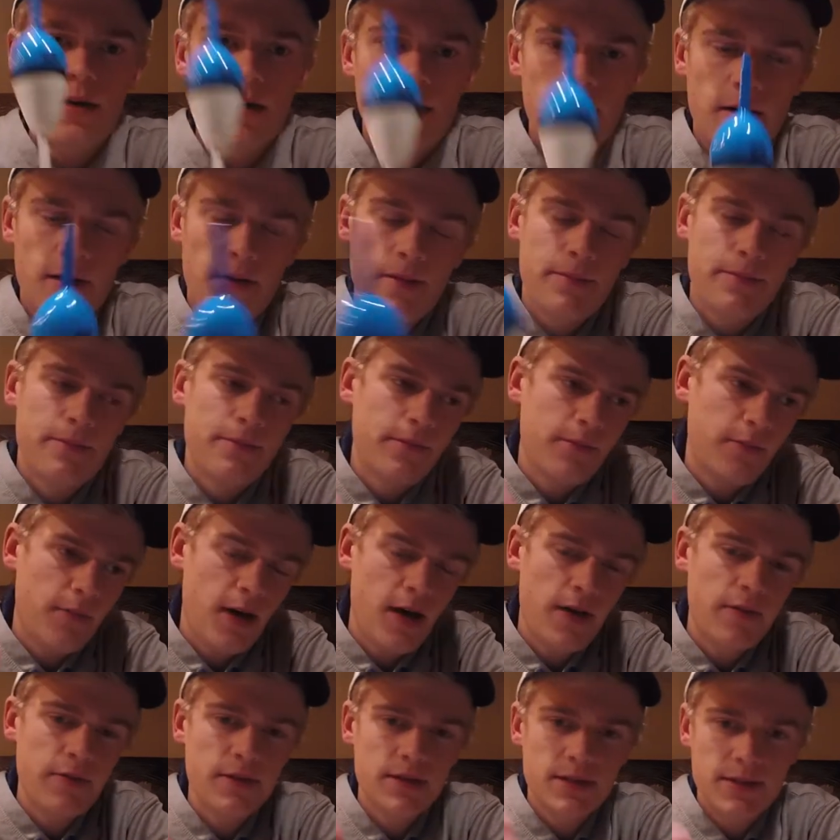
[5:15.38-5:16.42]

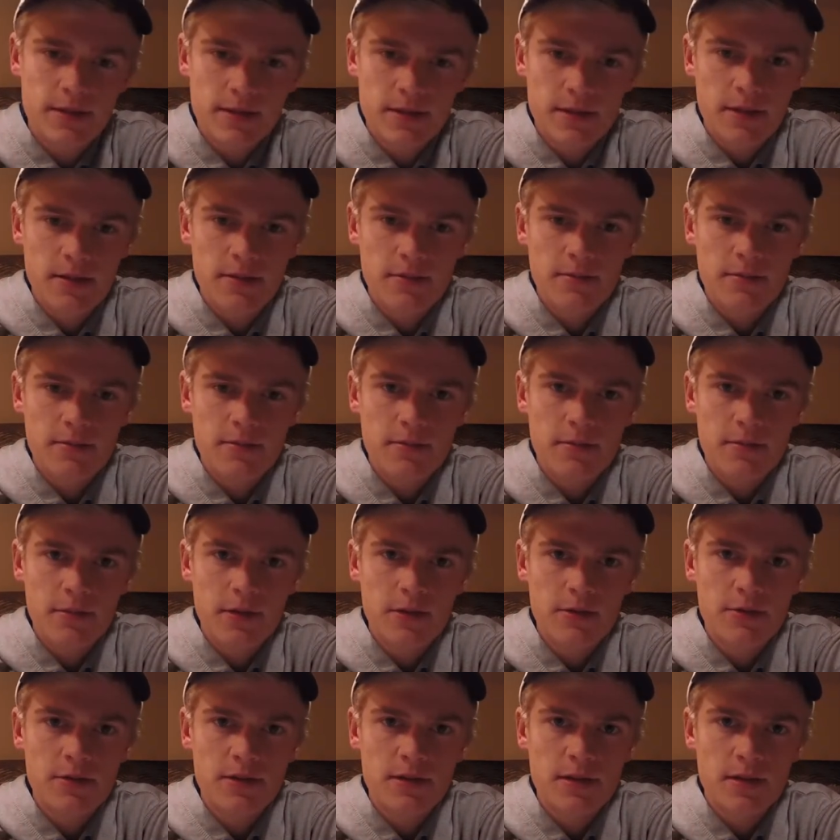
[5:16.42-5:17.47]
Obviously,
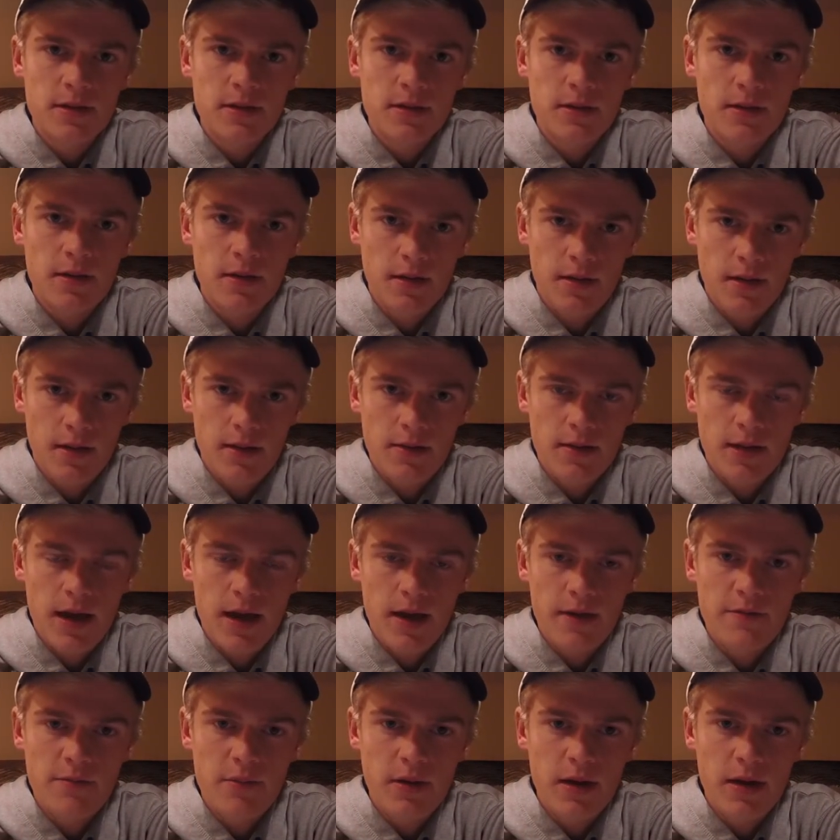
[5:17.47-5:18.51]
using
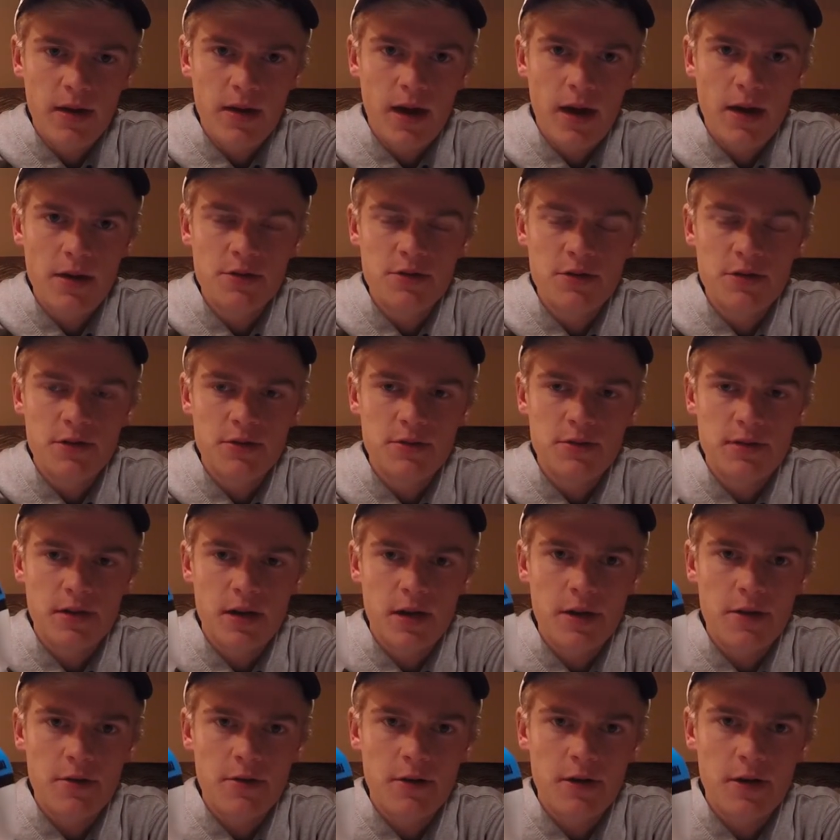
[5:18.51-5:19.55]
live bait, I usually use
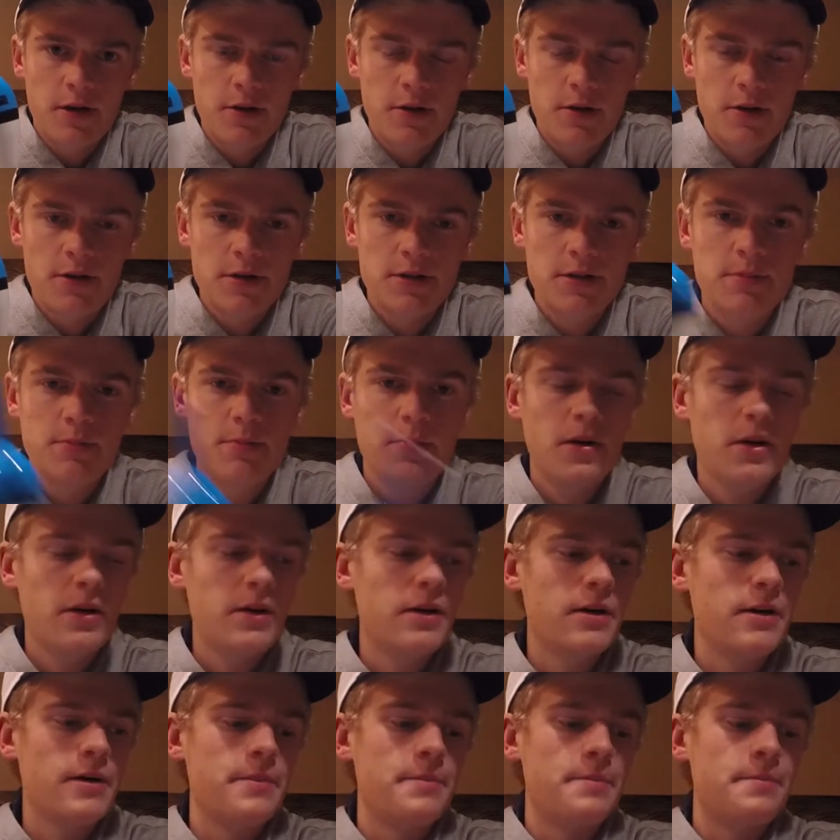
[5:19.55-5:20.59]
night crawlers,
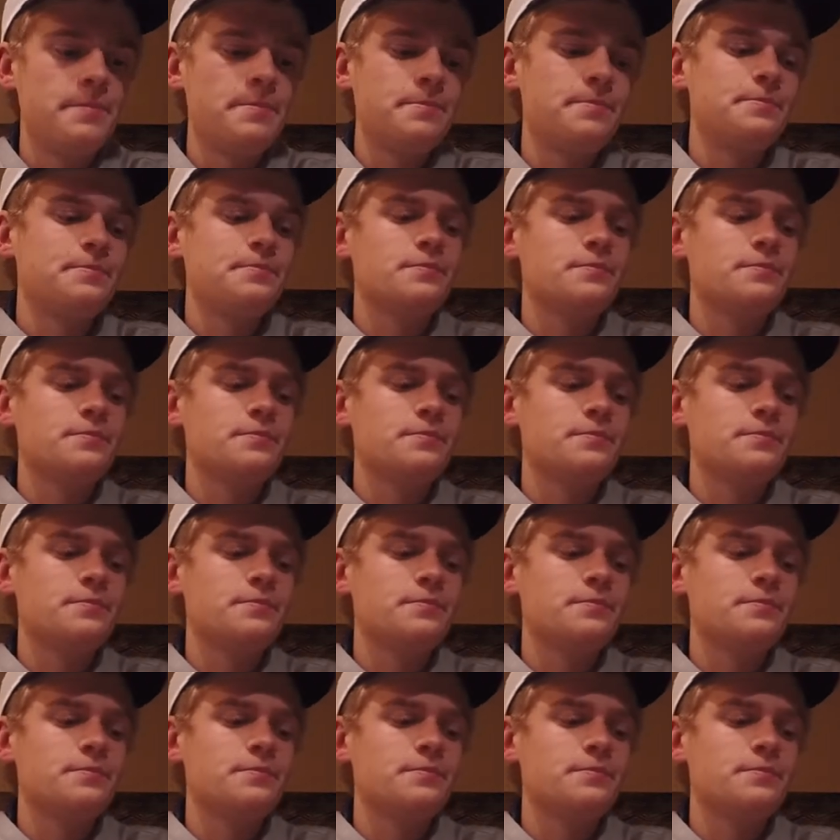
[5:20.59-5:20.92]
but I